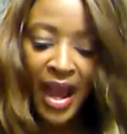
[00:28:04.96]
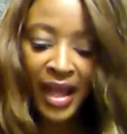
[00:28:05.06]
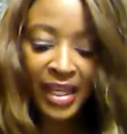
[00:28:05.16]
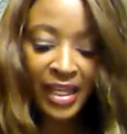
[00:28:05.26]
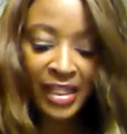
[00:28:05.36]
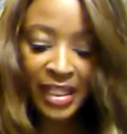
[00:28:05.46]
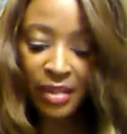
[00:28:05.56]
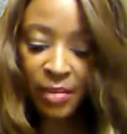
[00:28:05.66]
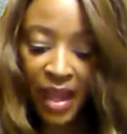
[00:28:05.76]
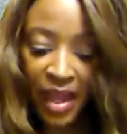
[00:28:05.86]
I can't
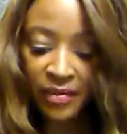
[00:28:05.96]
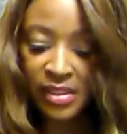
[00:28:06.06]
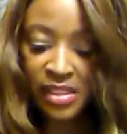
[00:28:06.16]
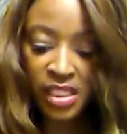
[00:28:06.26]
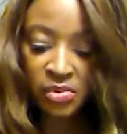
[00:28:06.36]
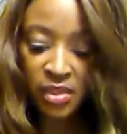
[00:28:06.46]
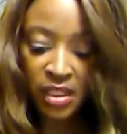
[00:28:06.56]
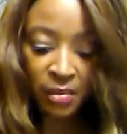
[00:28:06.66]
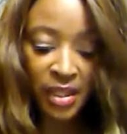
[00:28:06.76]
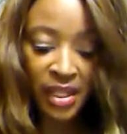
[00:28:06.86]
keep having sex
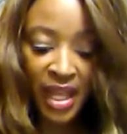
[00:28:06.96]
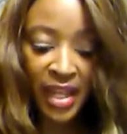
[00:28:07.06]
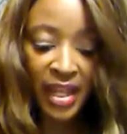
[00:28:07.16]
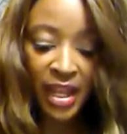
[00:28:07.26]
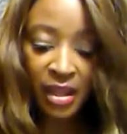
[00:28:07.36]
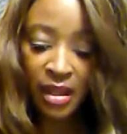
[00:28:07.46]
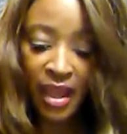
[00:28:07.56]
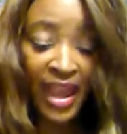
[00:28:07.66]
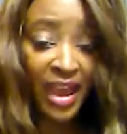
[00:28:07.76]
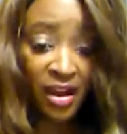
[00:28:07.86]
with him and not
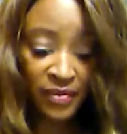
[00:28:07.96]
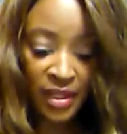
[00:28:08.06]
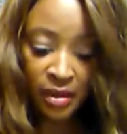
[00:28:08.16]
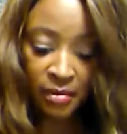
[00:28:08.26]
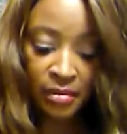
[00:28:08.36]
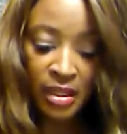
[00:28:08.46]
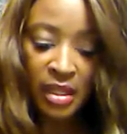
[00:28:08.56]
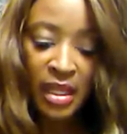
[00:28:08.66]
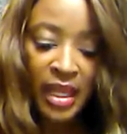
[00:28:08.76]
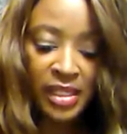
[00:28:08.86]
have him.
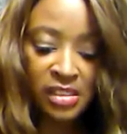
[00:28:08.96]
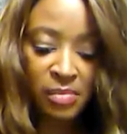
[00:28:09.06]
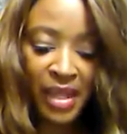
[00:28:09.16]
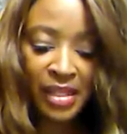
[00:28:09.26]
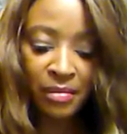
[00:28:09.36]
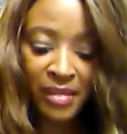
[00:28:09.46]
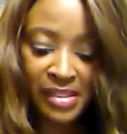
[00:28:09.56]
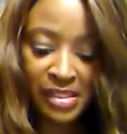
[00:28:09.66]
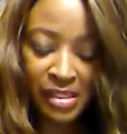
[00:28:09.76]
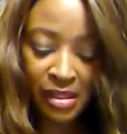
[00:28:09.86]
It's making
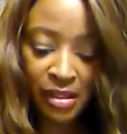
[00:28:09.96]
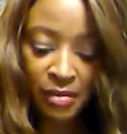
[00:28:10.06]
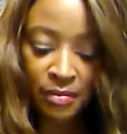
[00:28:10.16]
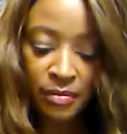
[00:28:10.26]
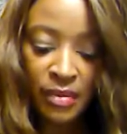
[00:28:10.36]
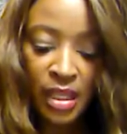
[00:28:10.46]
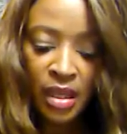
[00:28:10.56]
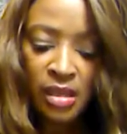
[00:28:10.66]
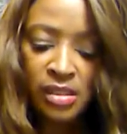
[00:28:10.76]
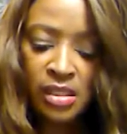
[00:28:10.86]
me sick.
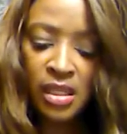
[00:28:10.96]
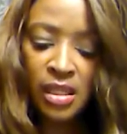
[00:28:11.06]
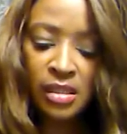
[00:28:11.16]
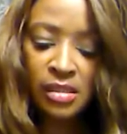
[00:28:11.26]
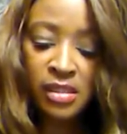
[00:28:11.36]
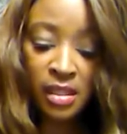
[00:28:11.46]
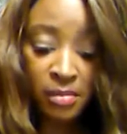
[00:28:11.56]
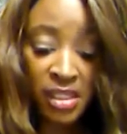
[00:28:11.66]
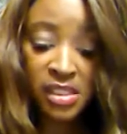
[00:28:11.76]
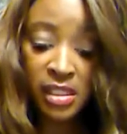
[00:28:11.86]
Take
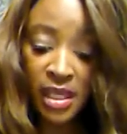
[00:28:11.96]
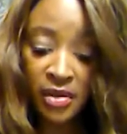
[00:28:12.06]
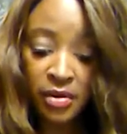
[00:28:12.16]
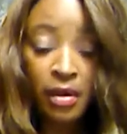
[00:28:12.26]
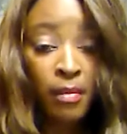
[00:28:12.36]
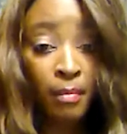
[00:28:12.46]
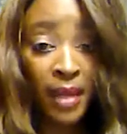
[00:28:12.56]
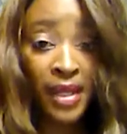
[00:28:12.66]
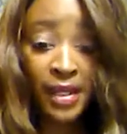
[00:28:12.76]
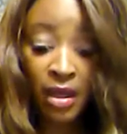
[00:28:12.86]
Ten minutes later,
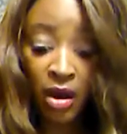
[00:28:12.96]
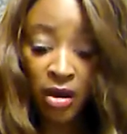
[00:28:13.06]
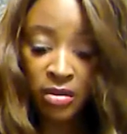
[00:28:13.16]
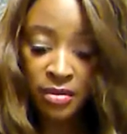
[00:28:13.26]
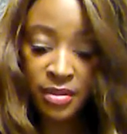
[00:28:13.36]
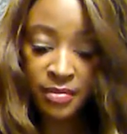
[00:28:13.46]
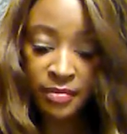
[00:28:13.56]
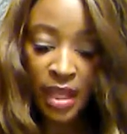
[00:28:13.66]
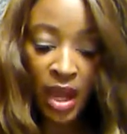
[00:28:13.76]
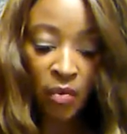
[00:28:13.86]
Manny called.
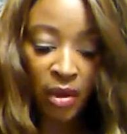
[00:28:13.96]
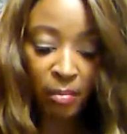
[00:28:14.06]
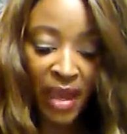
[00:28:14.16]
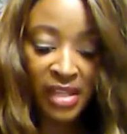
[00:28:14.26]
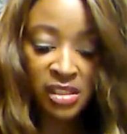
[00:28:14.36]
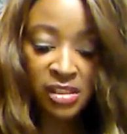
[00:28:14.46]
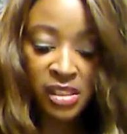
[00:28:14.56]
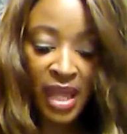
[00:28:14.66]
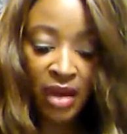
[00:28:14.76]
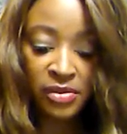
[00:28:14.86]
I went back to
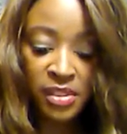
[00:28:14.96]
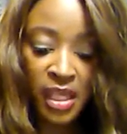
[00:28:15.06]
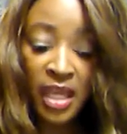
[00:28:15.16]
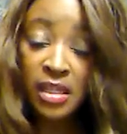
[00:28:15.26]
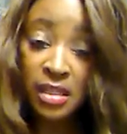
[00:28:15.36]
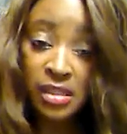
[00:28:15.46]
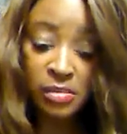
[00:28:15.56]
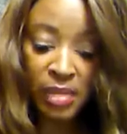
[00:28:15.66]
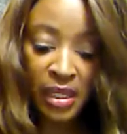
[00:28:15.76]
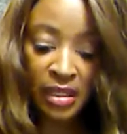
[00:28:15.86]
his house and in
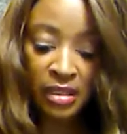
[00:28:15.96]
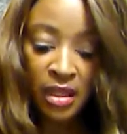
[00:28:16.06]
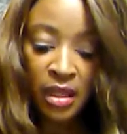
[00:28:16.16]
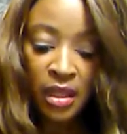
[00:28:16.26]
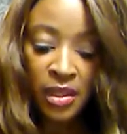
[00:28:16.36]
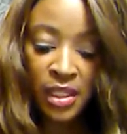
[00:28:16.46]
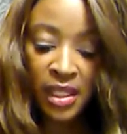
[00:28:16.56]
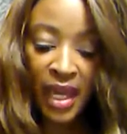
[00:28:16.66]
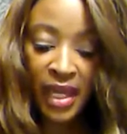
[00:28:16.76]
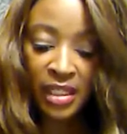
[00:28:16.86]
his bed.
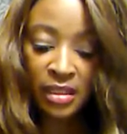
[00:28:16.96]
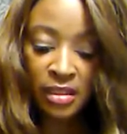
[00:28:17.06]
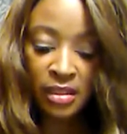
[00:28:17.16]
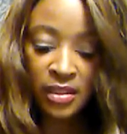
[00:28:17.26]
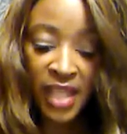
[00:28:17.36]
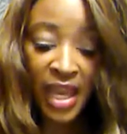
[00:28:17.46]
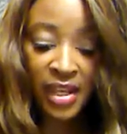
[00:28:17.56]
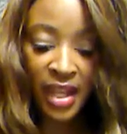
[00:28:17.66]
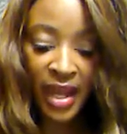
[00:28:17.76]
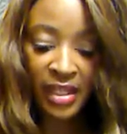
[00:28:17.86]
The night
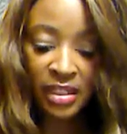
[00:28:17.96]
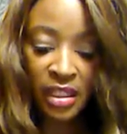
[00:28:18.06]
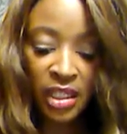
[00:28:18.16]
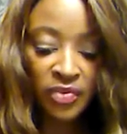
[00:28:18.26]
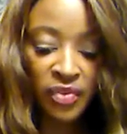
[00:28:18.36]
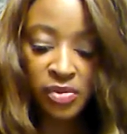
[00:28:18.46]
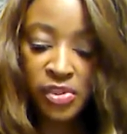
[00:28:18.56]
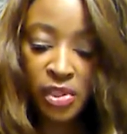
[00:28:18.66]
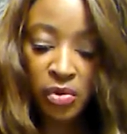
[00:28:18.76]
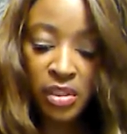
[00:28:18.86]
that night he
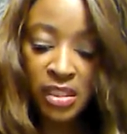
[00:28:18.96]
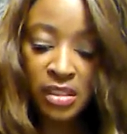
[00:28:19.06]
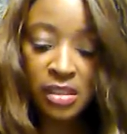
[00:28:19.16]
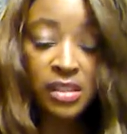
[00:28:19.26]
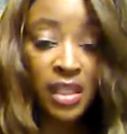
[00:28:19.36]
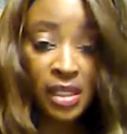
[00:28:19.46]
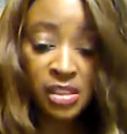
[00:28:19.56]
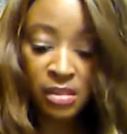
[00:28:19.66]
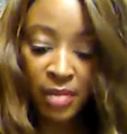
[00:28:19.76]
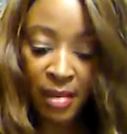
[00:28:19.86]
felt so good
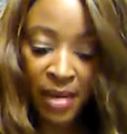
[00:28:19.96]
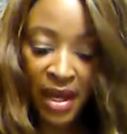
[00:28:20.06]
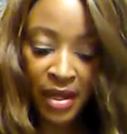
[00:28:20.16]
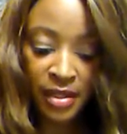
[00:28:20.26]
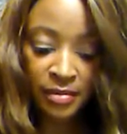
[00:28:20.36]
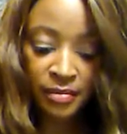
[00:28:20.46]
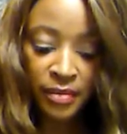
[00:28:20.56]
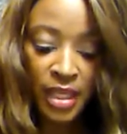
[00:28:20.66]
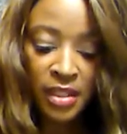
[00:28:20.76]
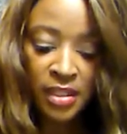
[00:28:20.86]
next to my body.
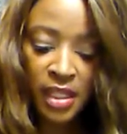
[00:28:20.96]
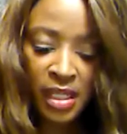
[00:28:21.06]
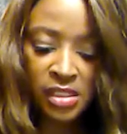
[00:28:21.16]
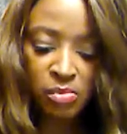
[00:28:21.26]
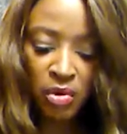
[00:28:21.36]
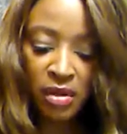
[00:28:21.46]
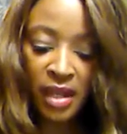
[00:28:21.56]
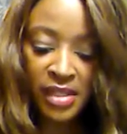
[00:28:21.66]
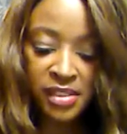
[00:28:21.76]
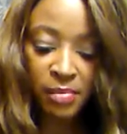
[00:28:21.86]
The next
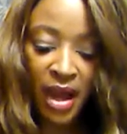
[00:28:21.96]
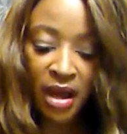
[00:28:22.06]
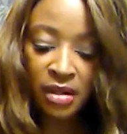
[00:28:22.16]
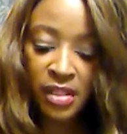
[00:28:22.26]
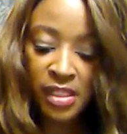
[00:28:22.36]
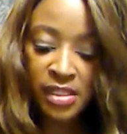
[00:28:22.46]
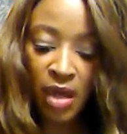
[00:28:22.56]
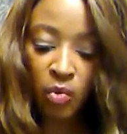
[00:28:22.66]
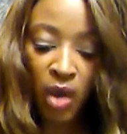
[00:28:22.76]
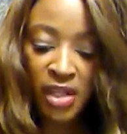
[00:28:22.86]
morning I smiled as
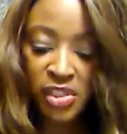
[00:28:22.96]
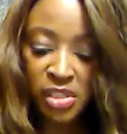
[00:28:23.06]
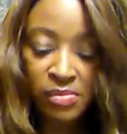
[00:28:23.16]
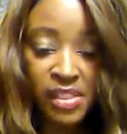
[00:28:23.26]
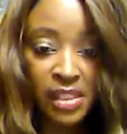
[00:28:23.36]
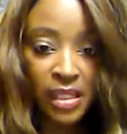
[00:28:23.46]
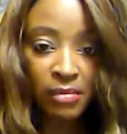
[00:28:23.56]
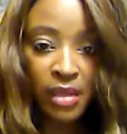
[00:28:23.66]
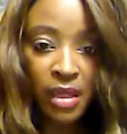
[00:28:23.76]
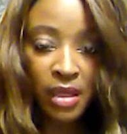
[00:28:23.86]
I watched him
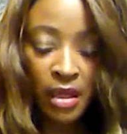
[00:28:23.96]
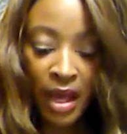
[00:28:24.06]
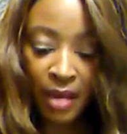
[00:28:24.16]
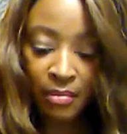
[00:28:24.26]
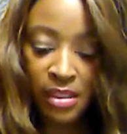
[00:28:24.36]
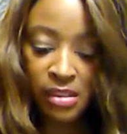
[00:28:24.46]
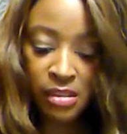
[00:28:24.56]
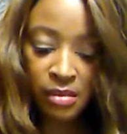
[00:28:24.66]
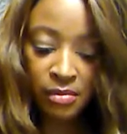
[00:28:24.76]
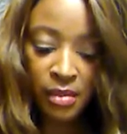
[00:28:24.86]
sleep. I
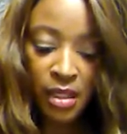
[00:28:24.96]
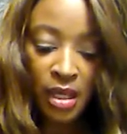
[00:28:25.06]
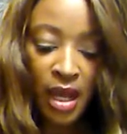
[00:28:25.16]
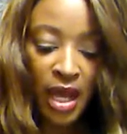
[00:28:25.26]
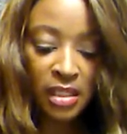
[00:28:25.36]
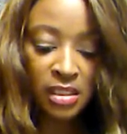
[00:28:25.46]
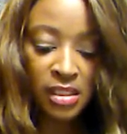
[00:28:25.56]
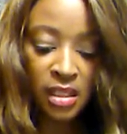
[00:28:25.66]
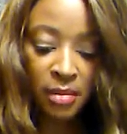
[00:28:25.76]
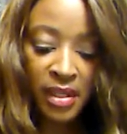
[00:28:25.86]
missed him. I
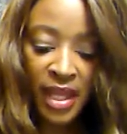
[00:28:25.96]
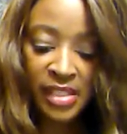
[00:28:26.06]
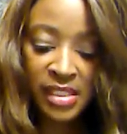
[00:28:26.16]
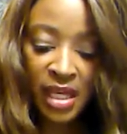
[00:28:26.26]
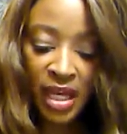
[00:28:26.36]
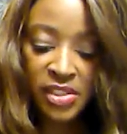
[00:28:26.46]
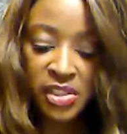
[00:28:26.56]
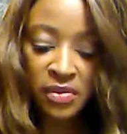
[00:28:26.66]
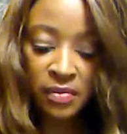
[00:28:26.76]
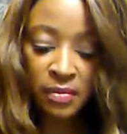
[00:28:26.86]
looked up and asked
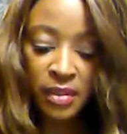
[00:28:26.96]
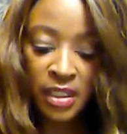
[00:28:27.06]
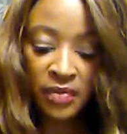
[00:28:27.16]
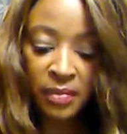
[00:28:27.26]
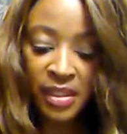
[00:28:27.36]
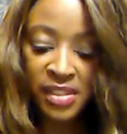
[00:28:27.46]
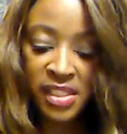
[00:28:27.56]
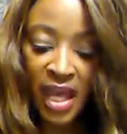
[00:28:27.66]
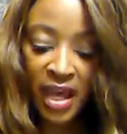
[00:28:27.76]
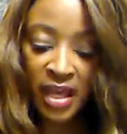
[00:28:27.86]
God to give me a
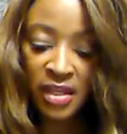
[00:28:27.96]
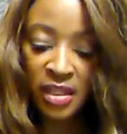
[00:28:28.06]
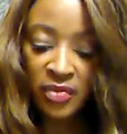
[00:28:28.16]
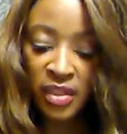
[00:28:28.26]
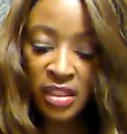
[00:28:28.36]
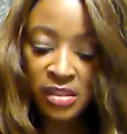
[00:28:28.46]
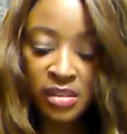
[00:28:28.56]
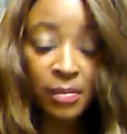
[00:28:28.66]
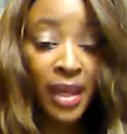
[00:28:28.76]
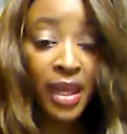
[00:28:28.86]
sign if he
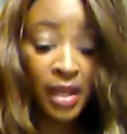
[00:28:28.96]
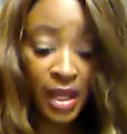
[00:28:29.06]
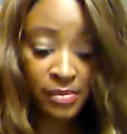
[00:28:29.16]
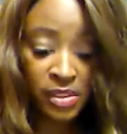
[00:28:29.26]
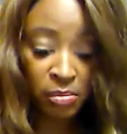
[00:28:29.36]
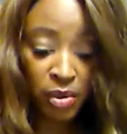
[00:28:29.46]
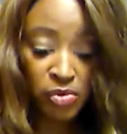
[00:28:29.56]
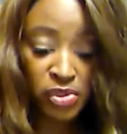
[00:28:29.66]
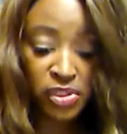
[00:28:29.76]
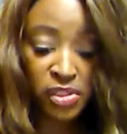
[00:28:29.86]
is the man I'm
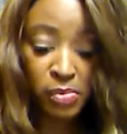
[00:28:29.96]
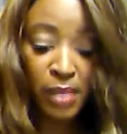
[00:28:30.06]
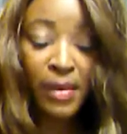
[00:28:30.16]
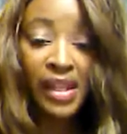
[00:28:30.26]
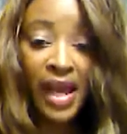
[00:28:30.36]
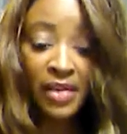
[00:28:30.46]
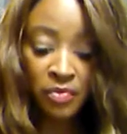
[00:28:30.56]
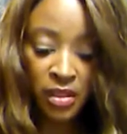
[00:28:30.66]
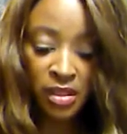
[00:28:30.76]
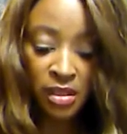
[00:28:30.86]
supposed to spend my
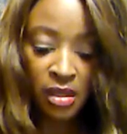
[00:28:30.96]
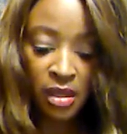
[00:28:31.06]
life with.